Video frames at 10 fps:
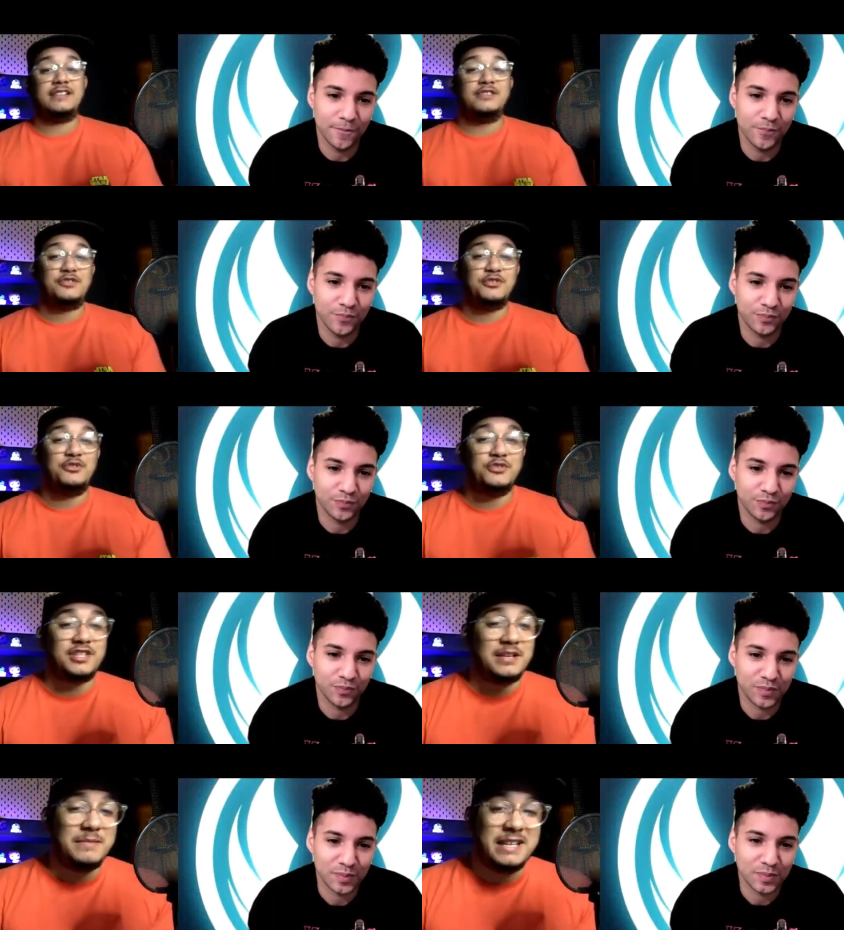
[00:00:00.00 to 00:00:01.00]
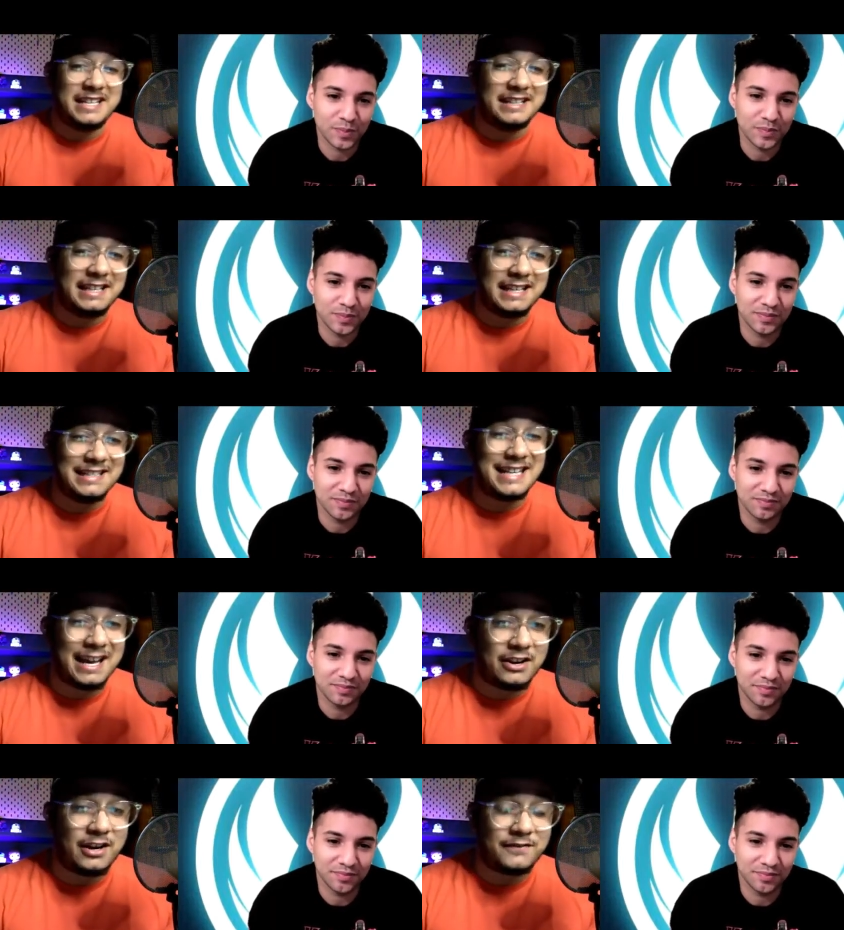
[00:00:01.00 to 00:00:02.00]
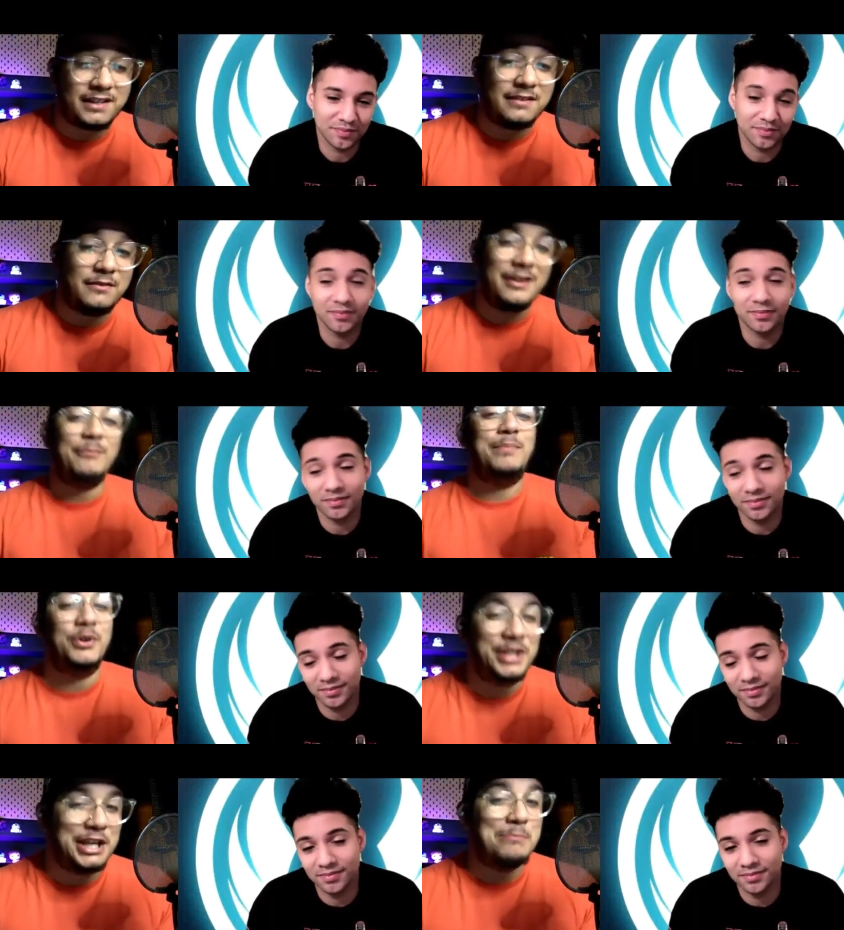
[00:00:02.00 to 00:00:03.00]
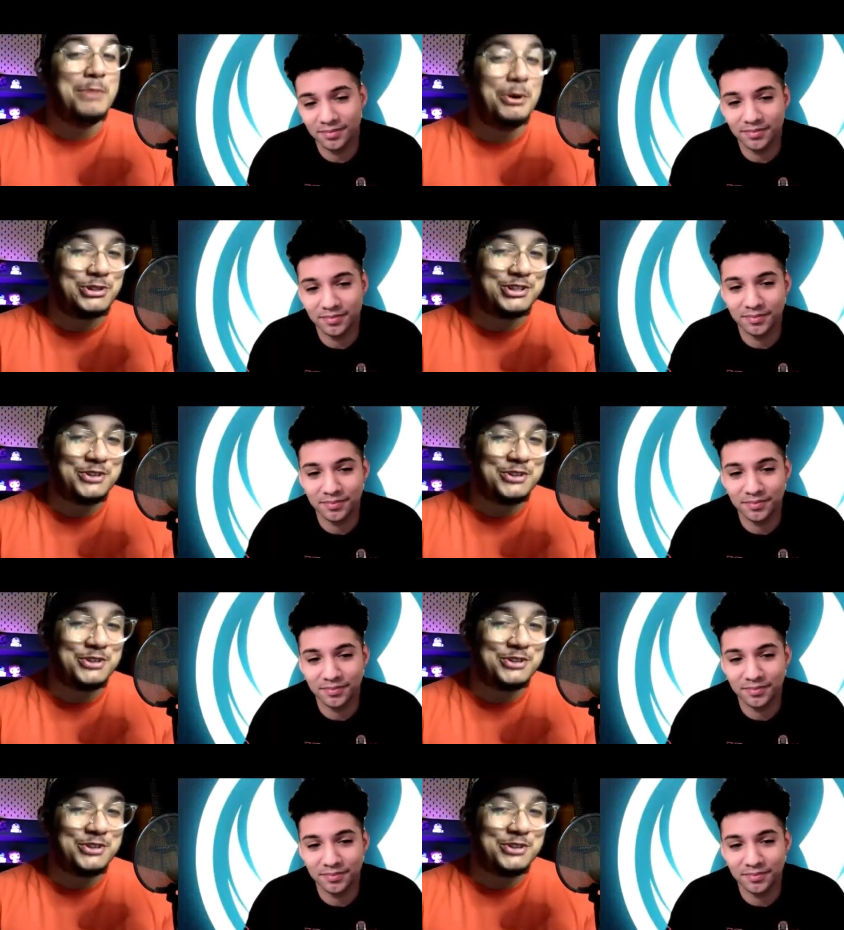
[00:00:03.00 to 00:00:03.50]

Speaker 1: introduced immediately and died off than building emotion